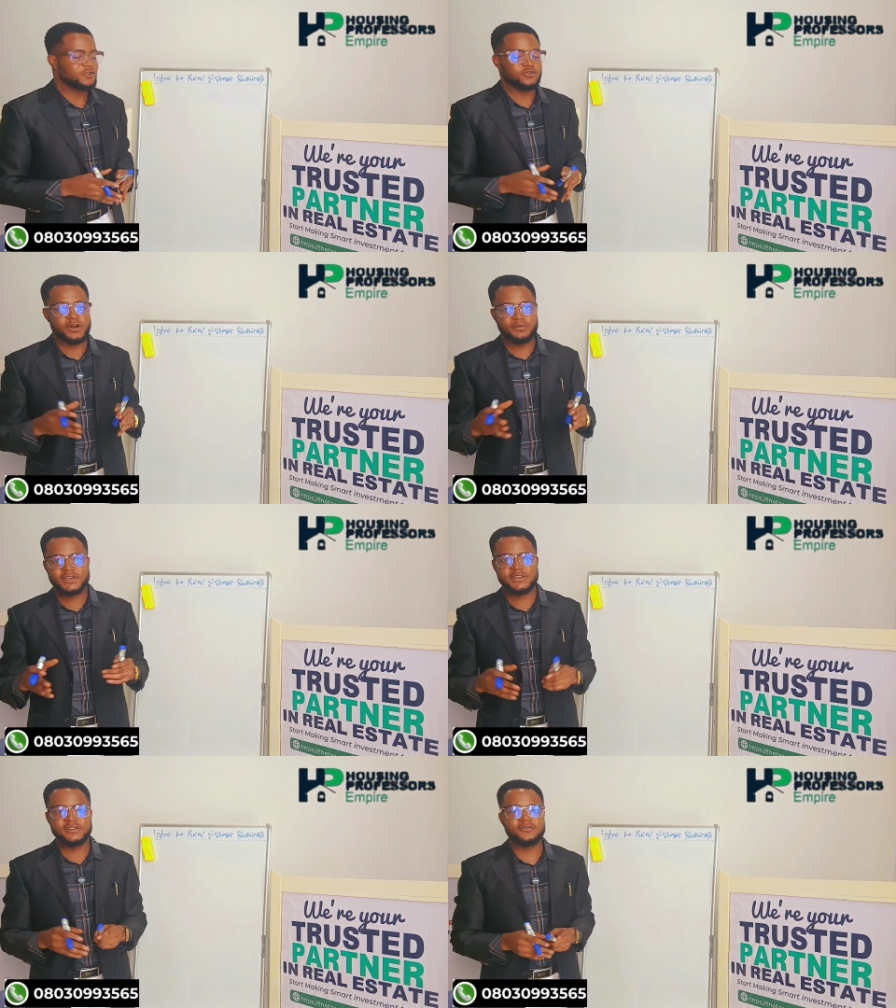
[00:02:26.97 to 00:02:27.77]
you are
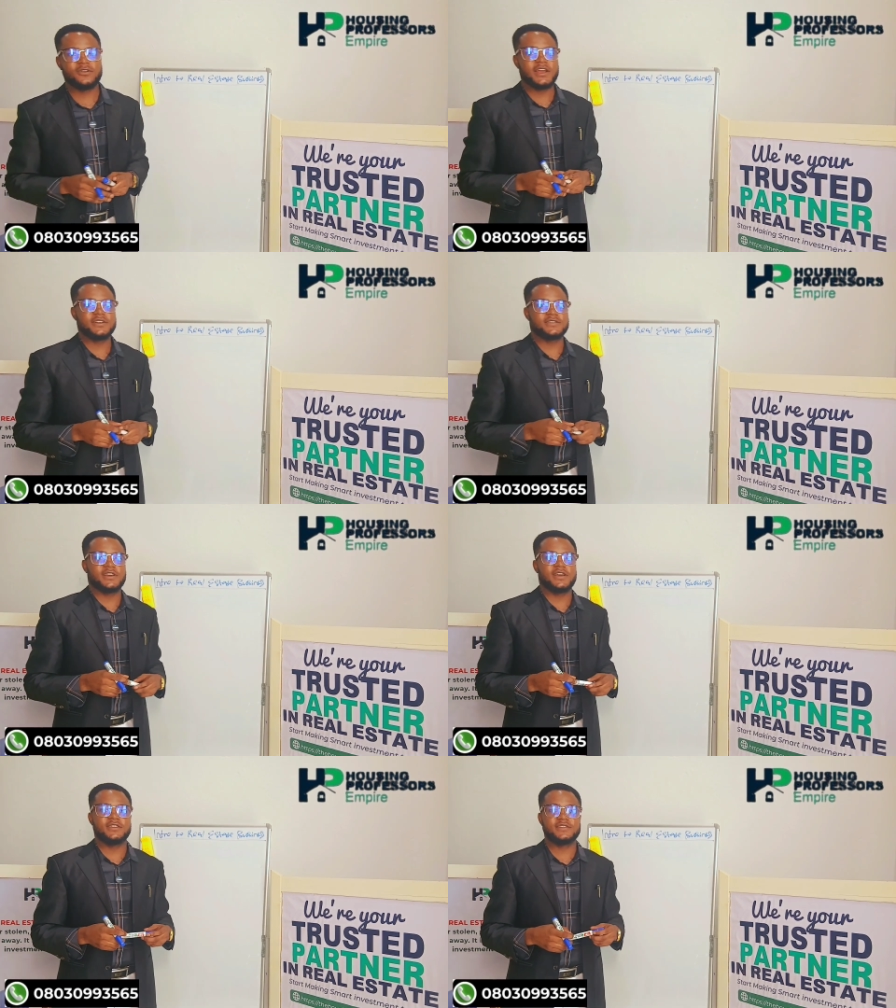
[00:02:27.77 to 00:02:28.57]
making right
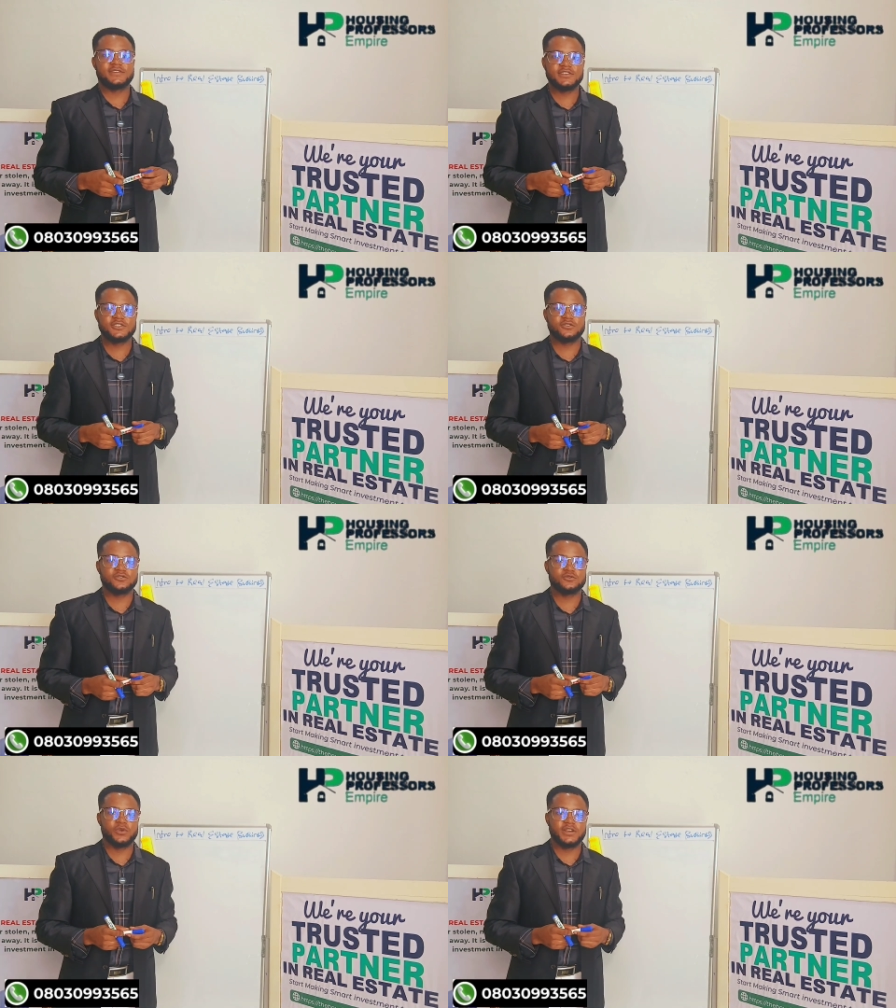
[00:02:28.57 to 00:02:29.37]

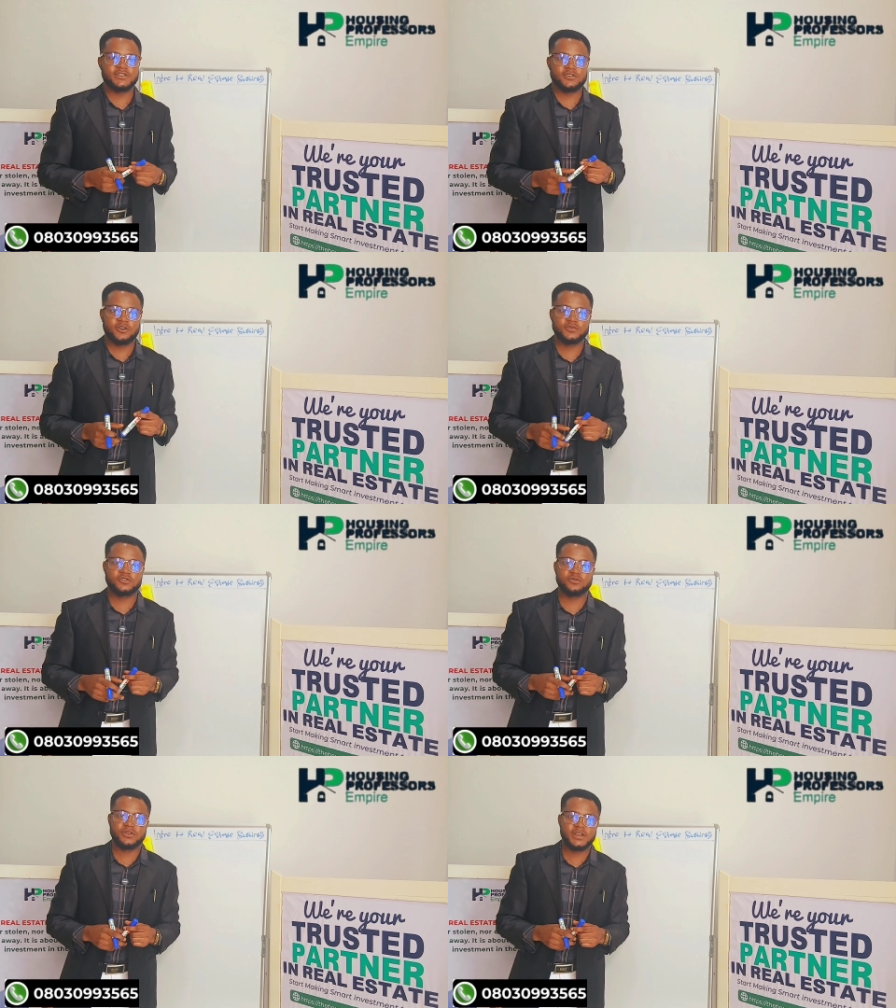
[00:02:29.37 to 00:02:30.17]
decisions when it comes
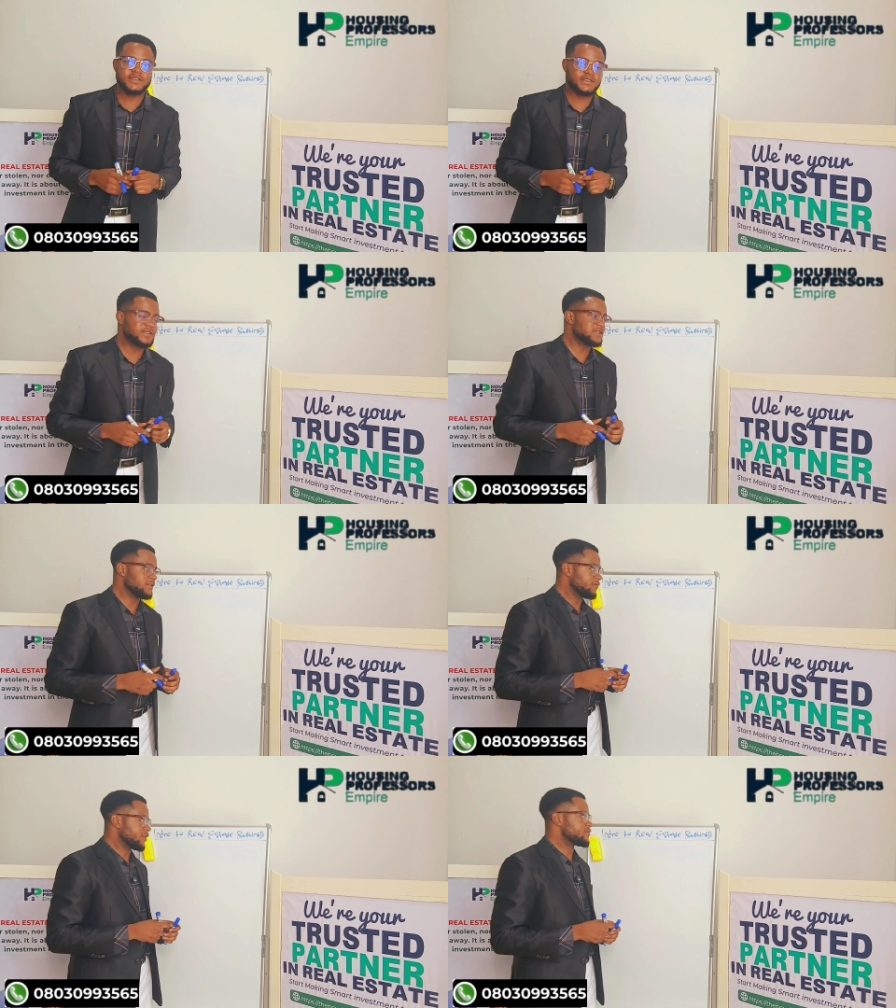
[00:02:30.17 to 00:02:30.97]
to real estate
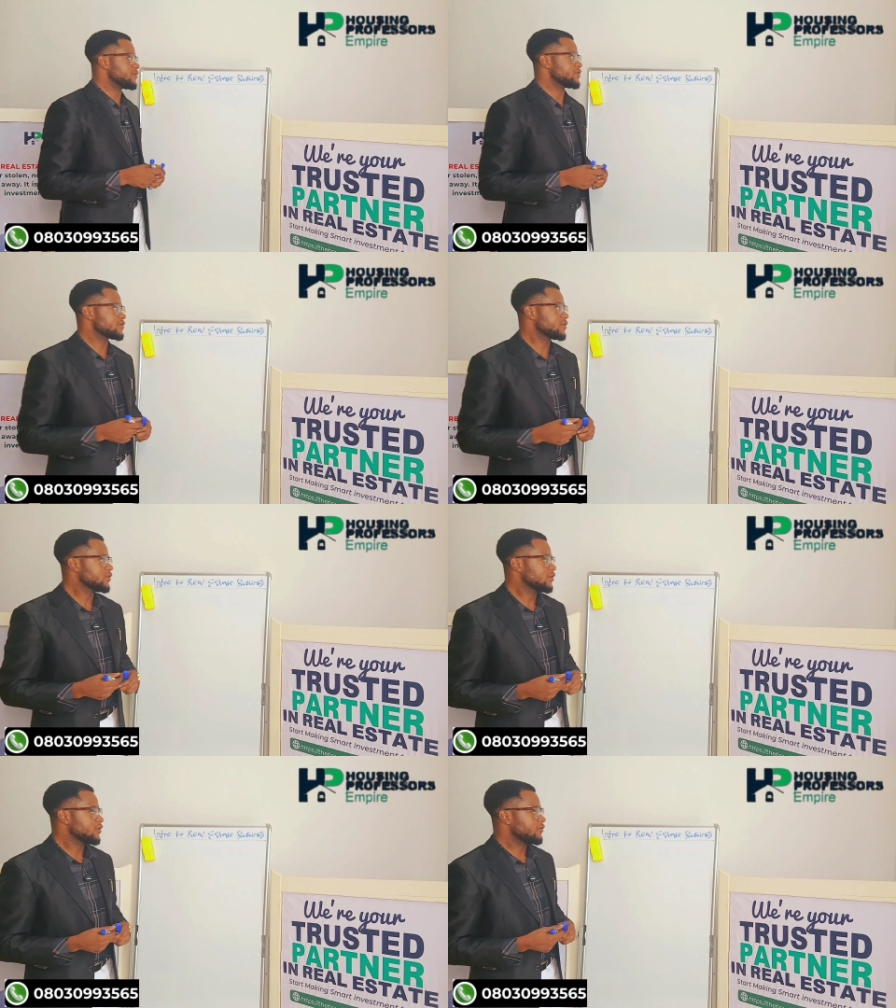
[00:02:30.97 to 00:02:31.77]
investments,
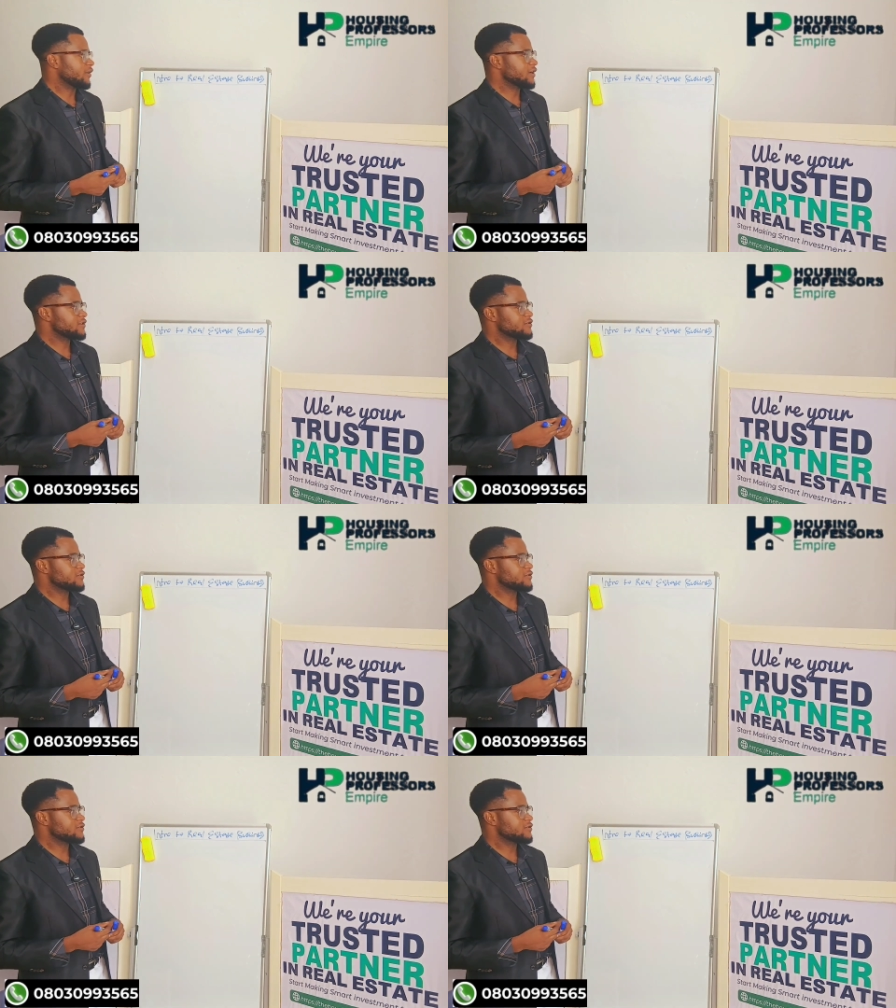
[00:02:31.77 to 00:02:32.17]
right?